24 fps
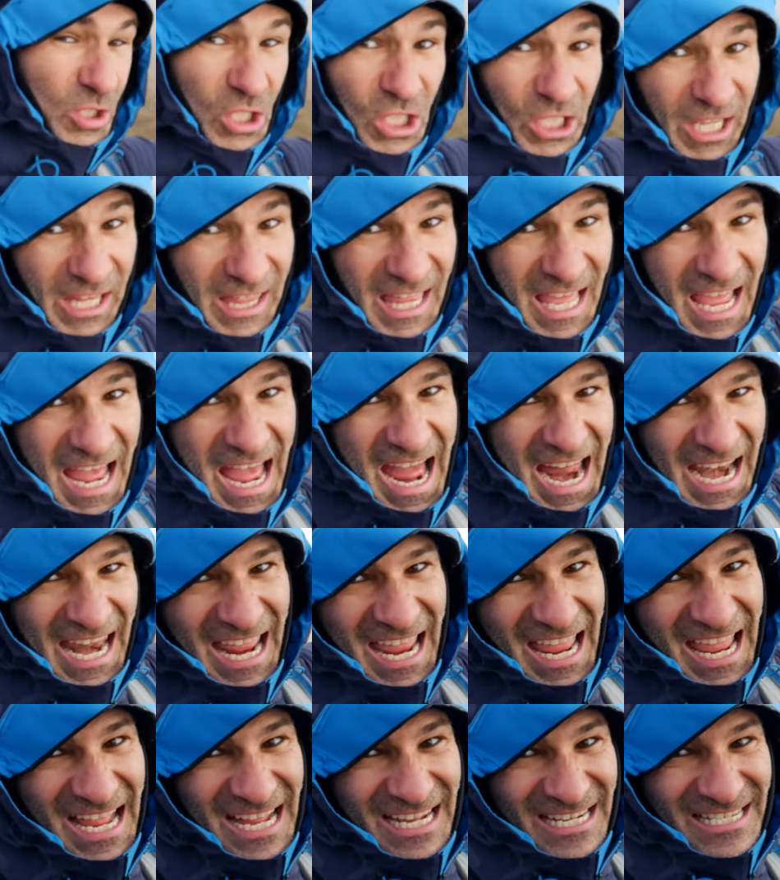look at that.
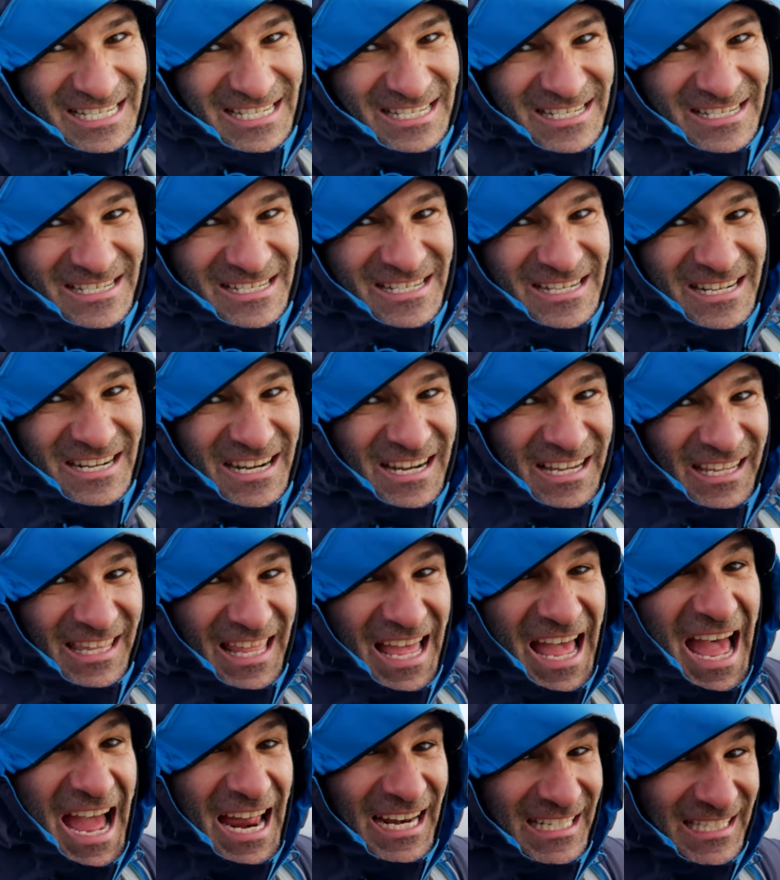
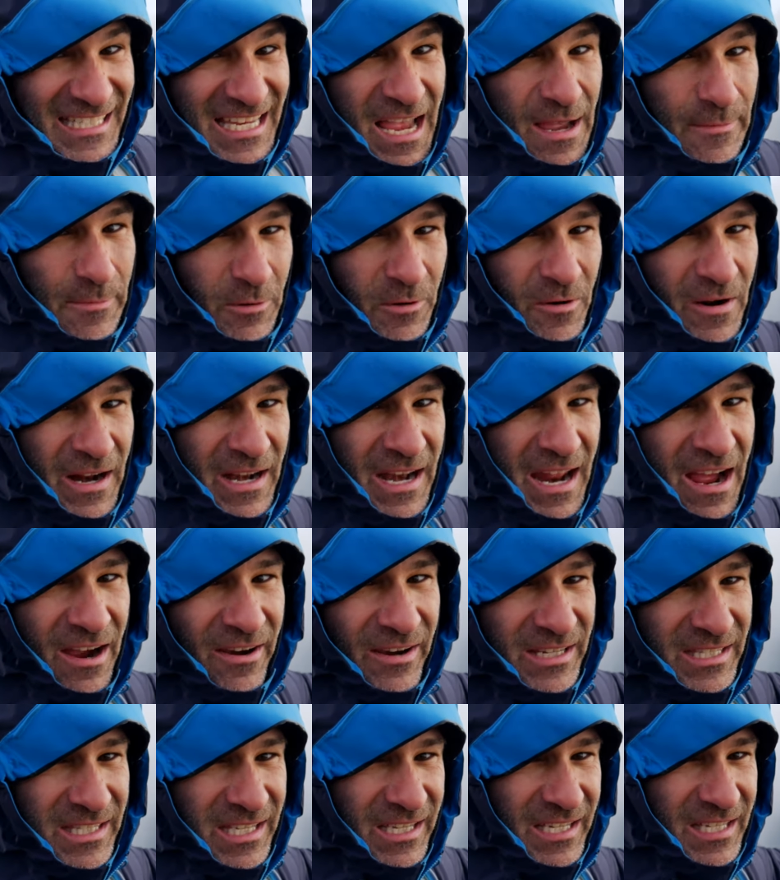That is epic right
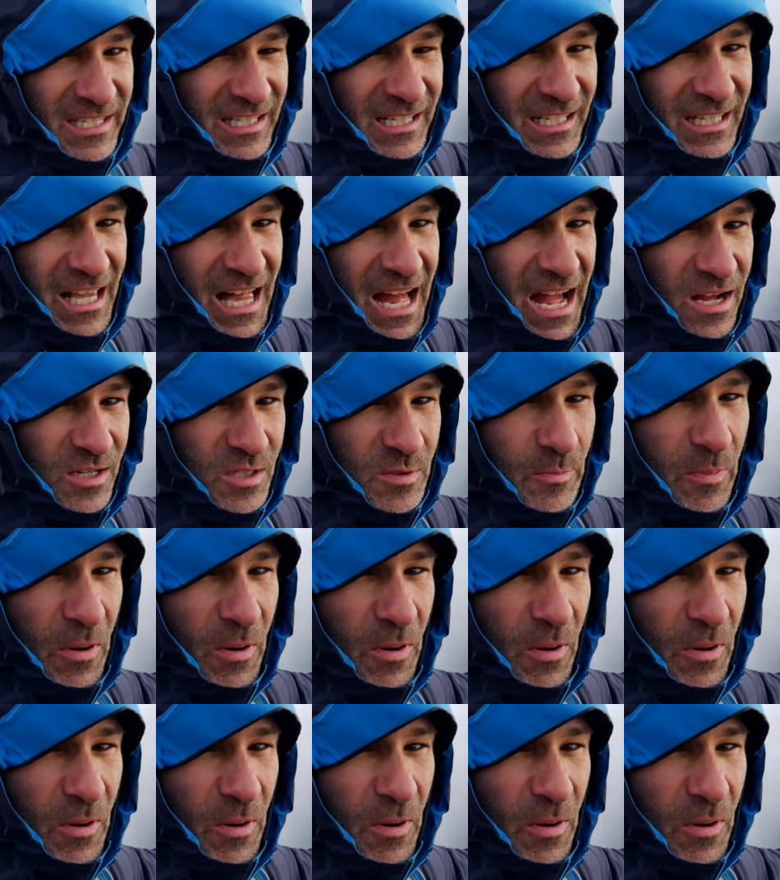now as the clouds